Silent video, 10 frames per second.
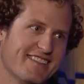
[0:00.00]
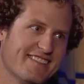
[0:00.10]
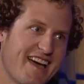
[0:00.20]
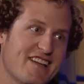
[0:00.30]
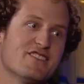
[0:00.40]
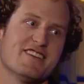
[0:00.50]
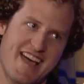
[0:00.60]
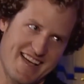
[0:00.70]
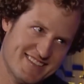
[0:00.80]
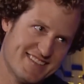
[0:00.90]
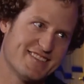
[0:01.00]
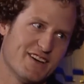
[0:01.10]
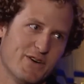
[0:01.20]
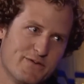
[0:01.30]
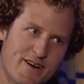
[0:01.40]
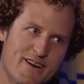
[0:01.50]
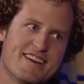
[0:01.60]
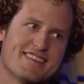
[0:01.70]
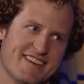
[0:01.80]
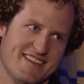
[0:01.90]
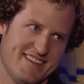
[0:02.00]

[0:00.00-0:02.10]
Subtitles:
edge of the nest. So very exciting.